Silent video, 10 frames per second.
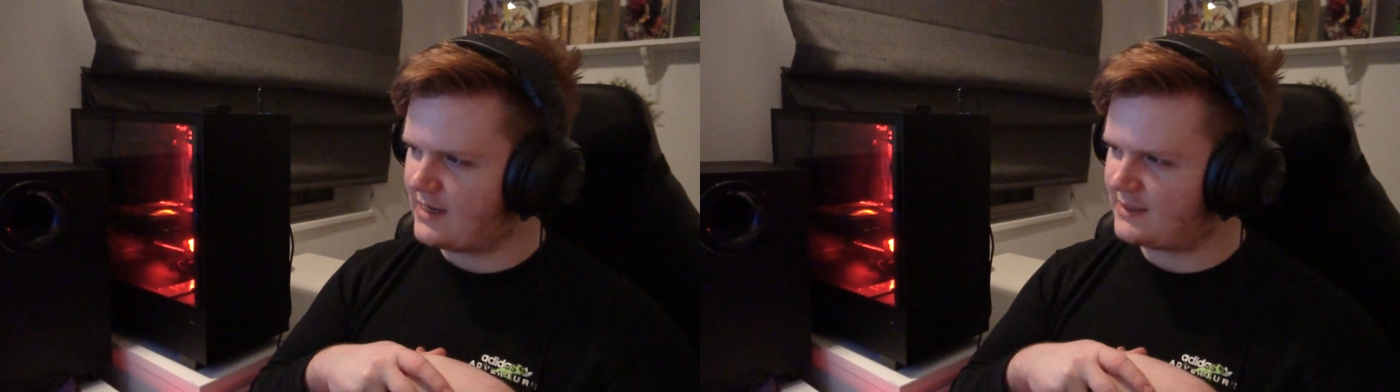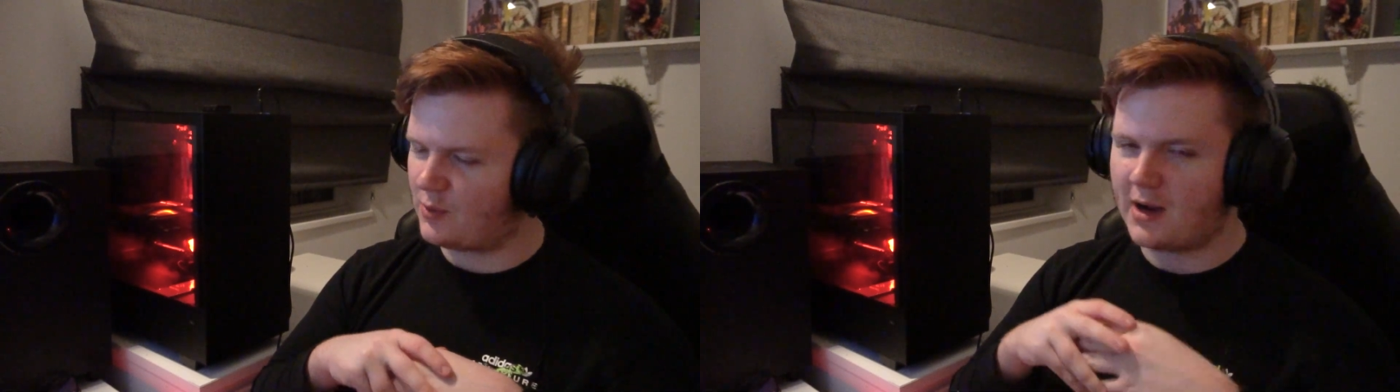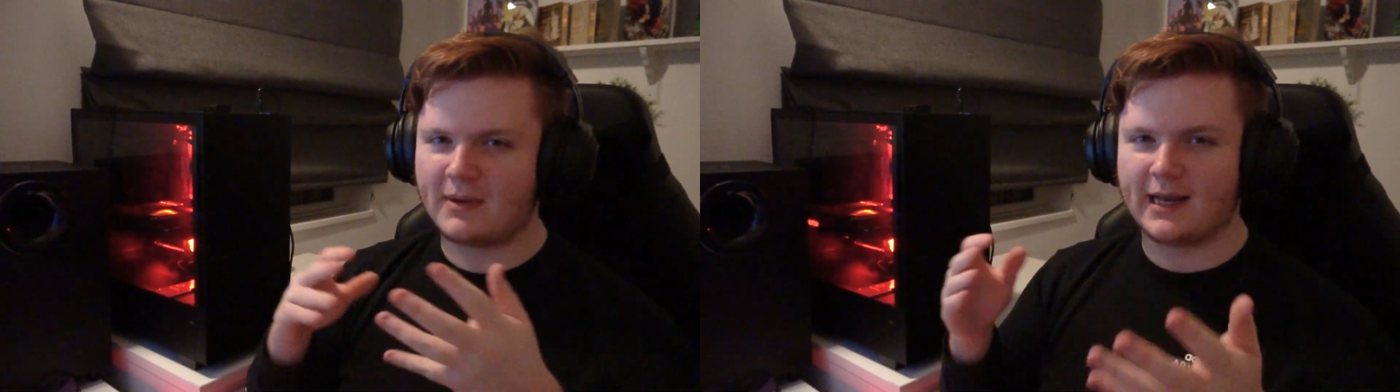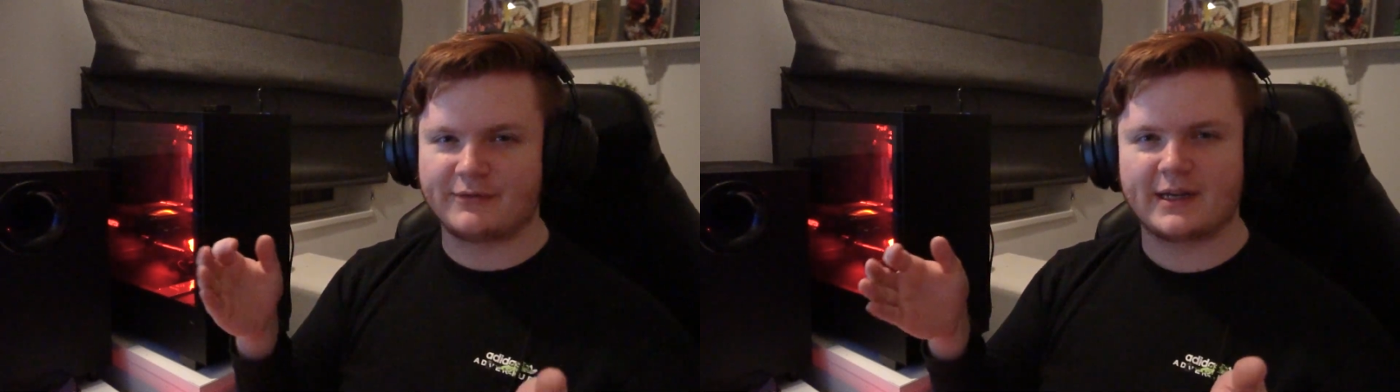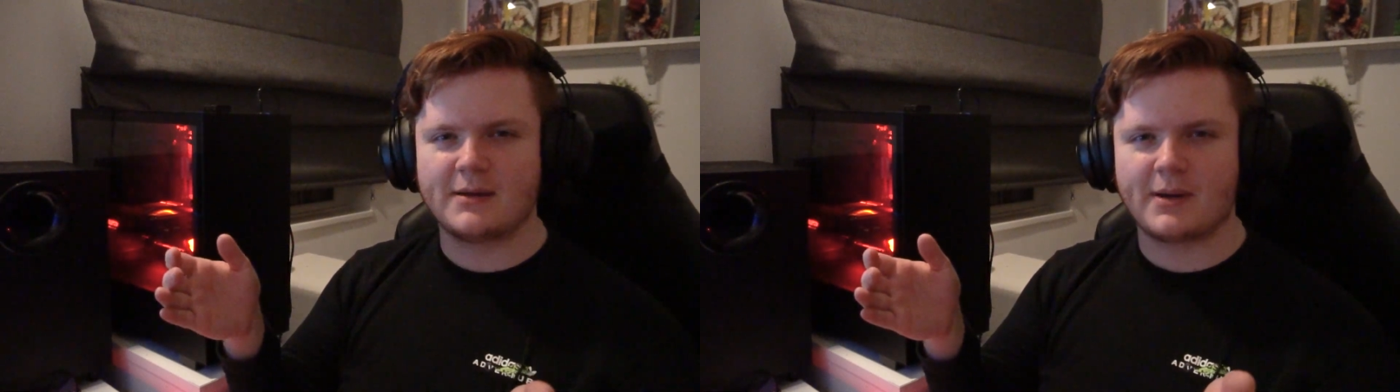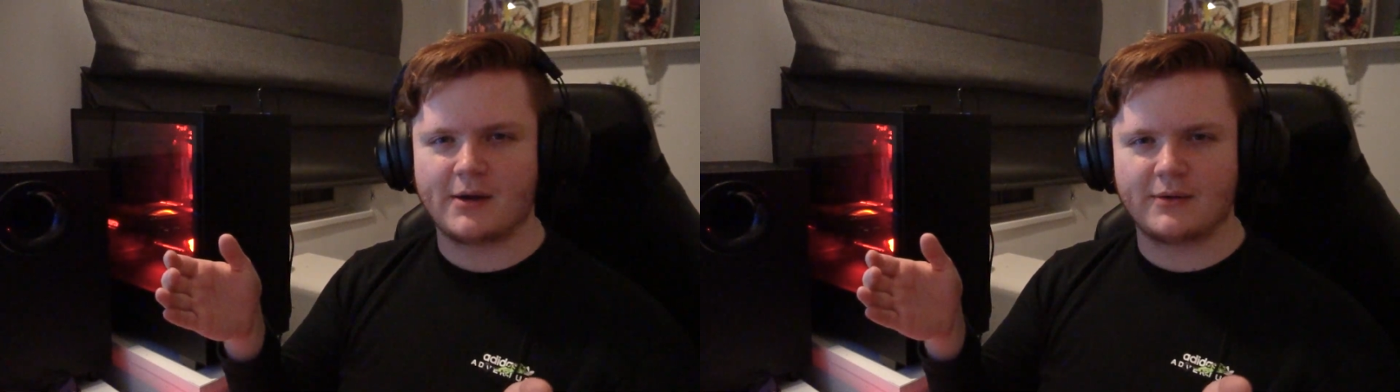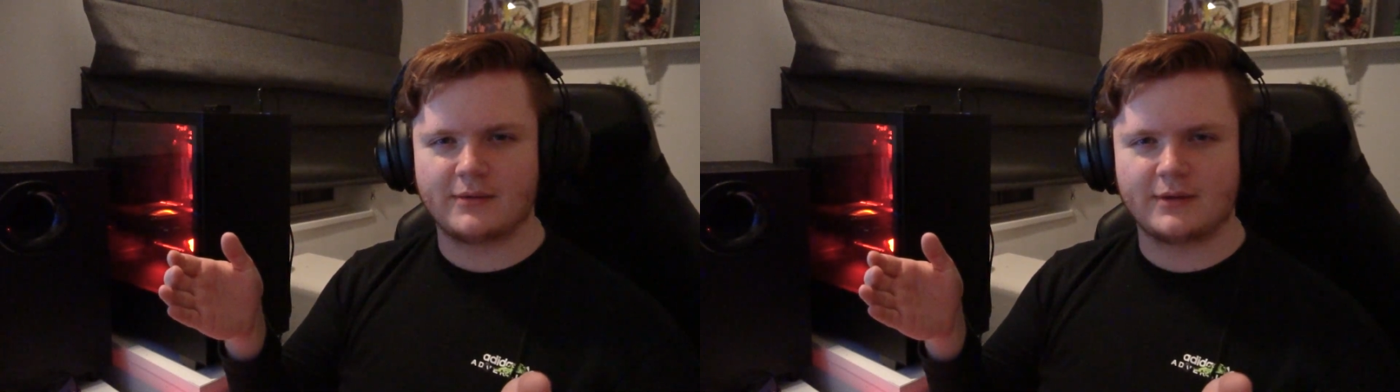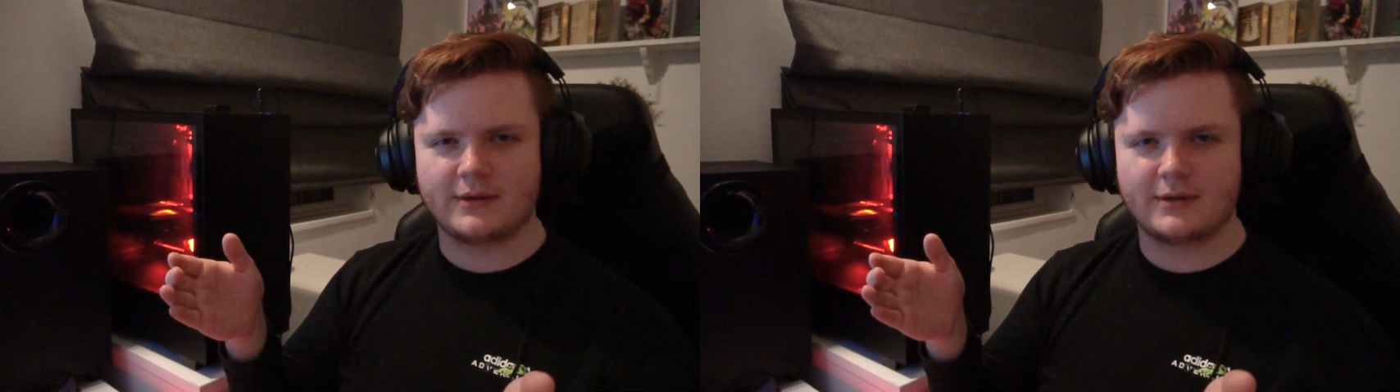is what I'm loving
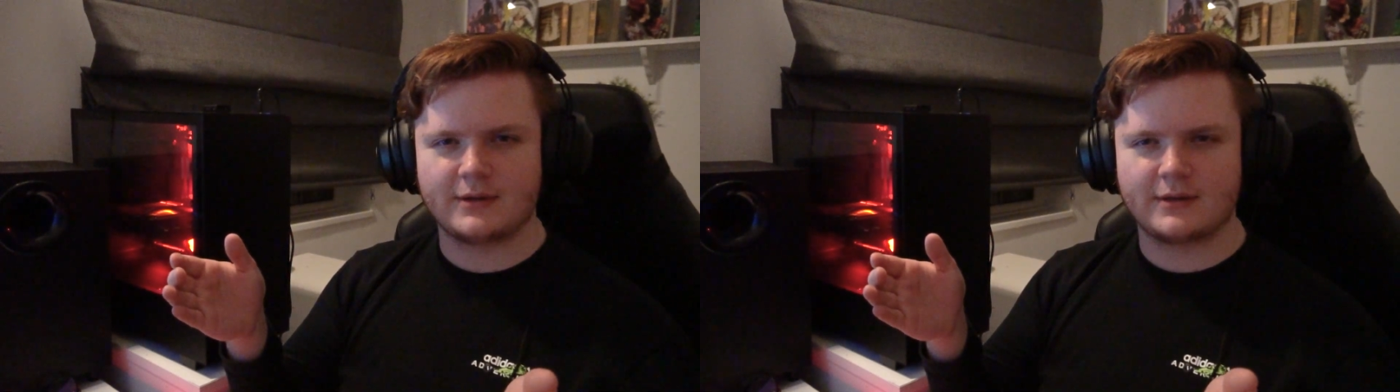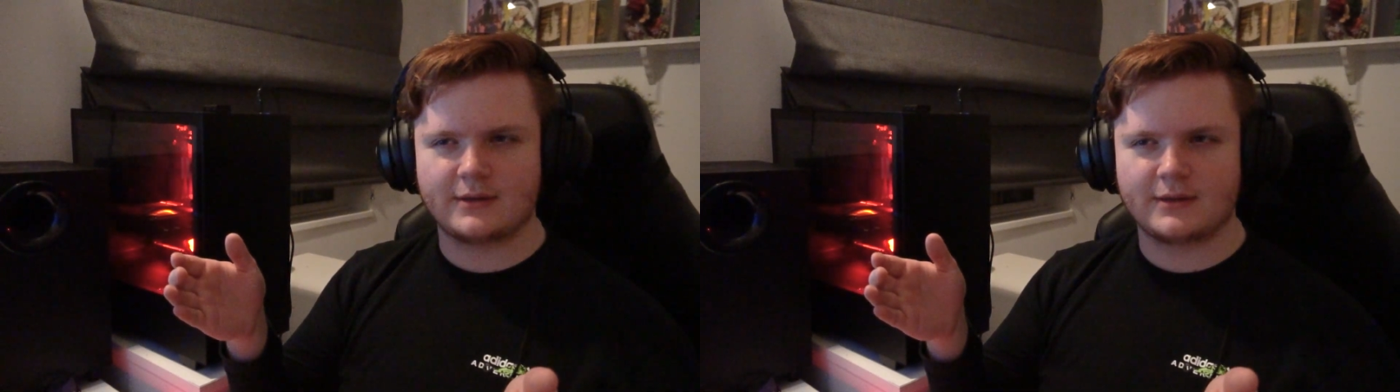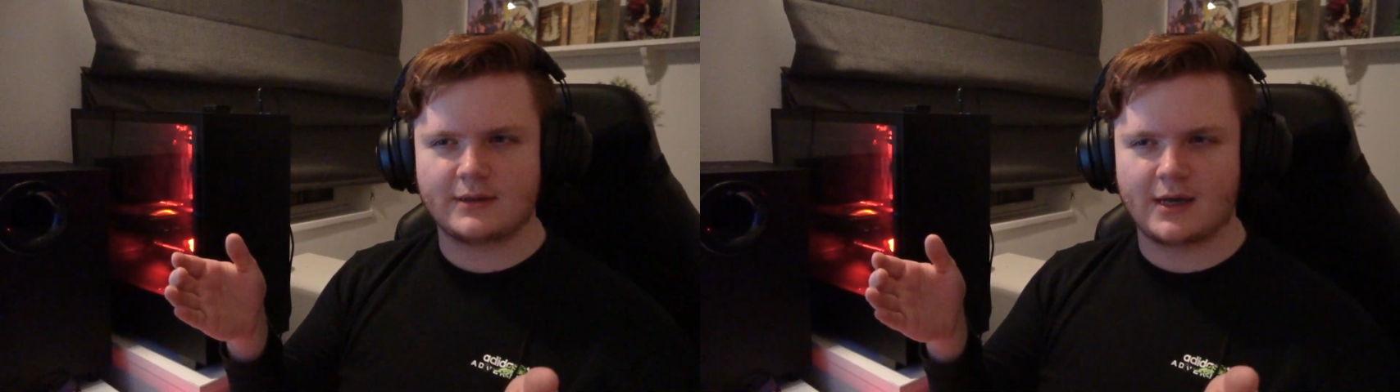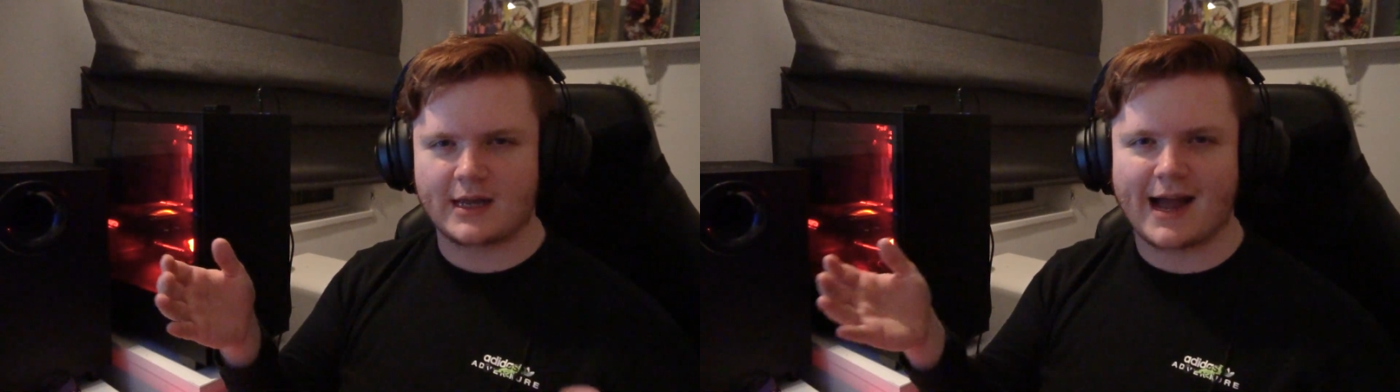about her